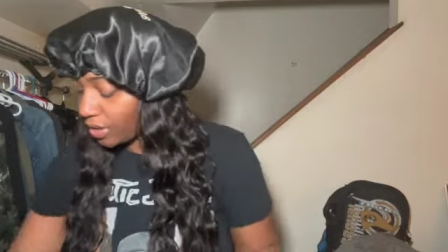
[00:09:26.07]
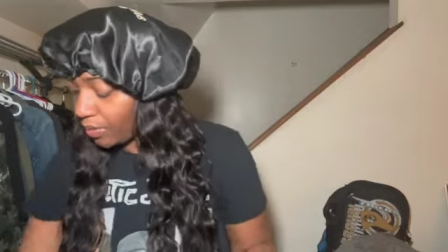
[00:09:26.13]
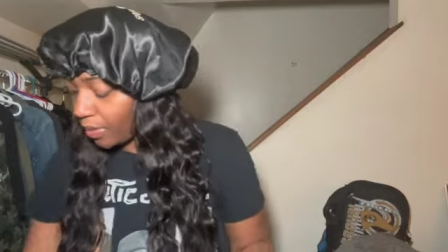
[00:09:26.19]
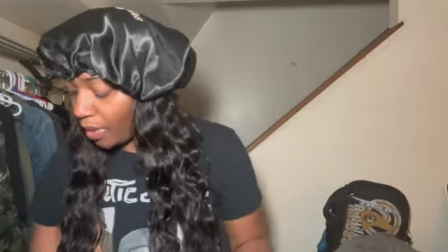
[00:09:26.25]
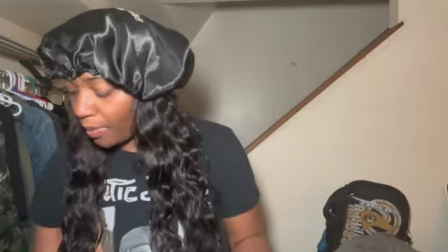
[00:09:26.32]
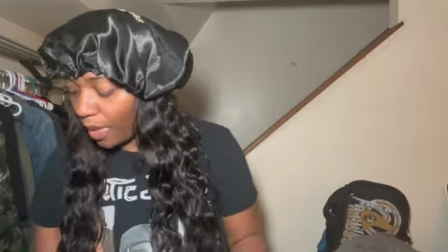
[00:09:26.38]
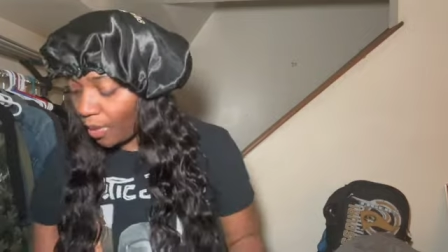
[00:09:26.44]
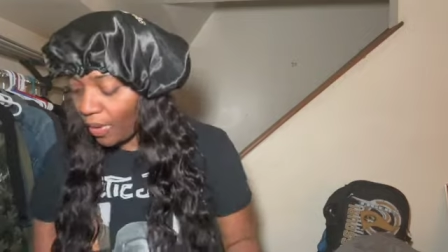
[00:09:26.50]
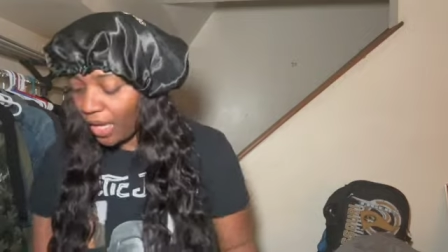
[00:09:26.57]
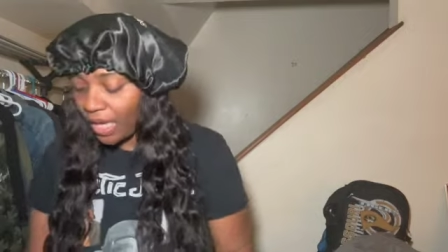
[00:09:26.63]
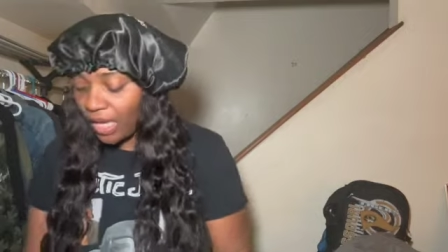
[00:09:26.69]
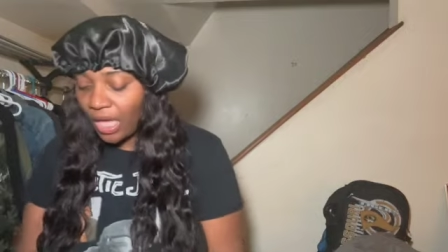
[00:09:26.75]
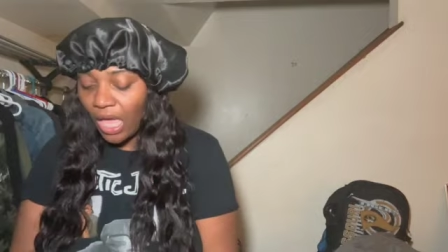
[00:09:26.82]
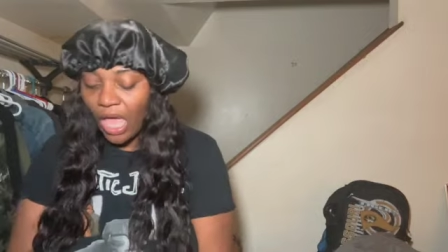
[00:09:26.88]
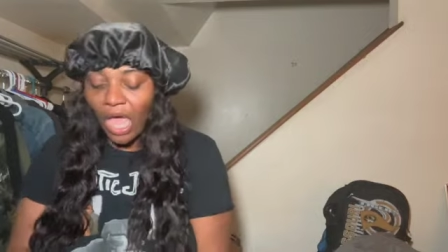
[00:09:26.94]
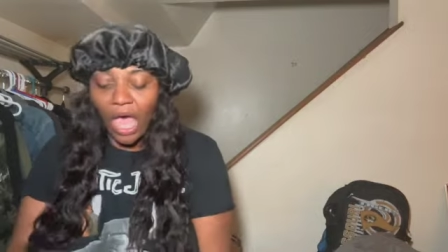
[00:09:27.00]
to be on my
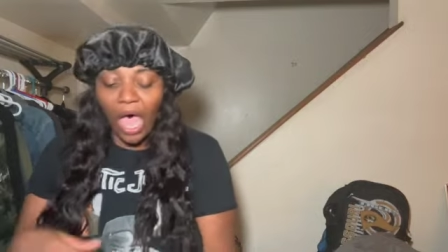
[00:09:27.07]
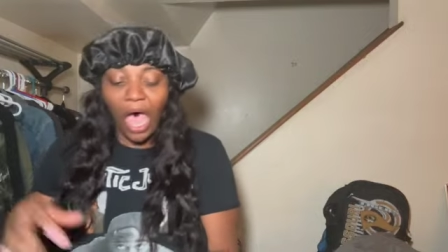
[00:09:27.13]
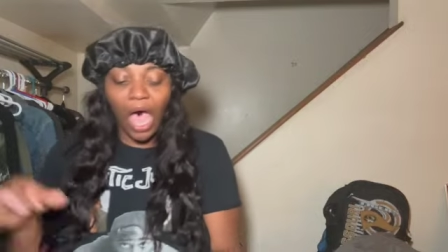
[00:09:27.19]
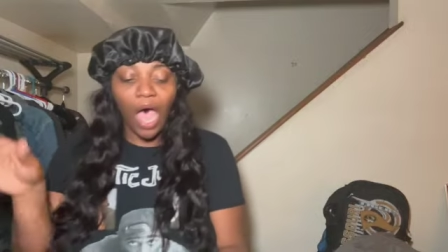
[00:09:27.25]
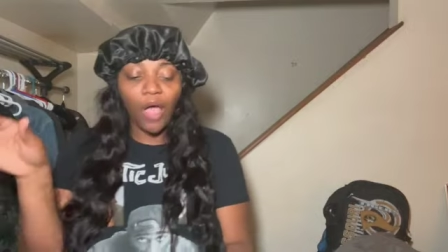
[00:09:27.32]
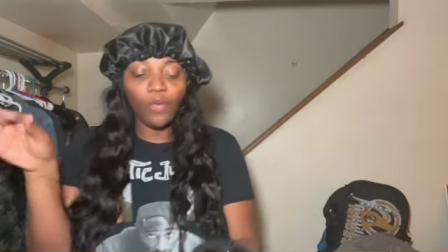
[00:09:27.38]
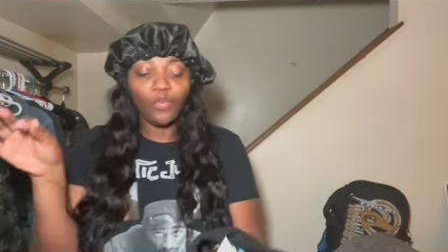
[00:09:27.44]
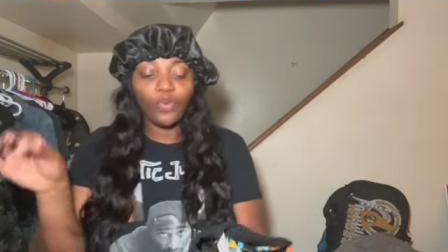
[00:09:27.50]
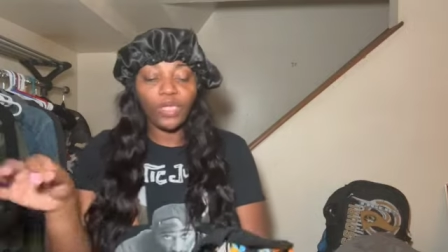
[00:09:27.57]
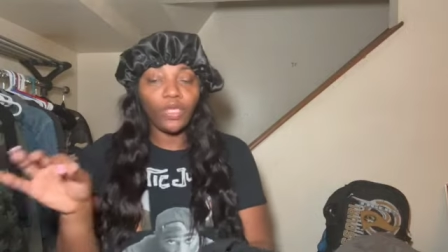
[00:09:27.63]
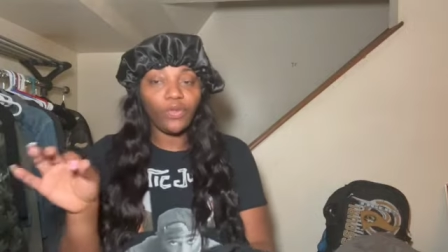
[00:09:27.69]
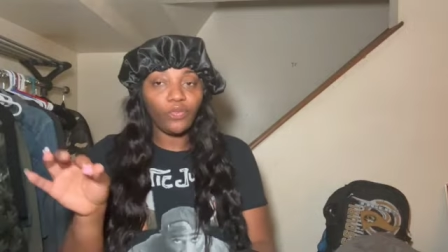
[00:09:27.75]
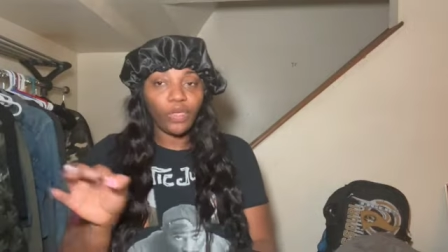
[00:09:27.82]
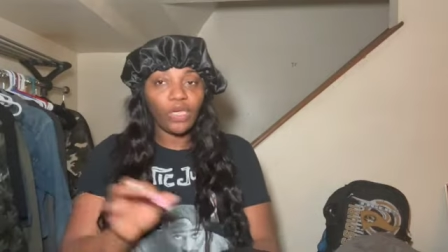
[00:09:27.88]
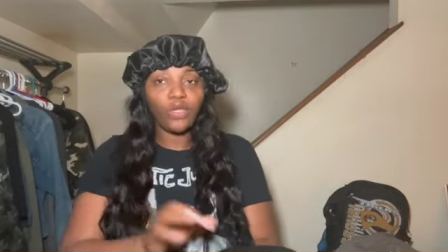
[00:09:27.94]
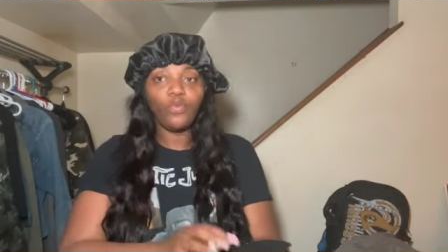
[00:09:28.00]
way. I really,
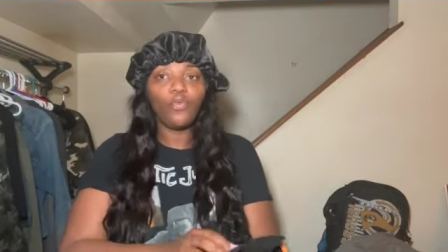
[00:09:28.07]
really,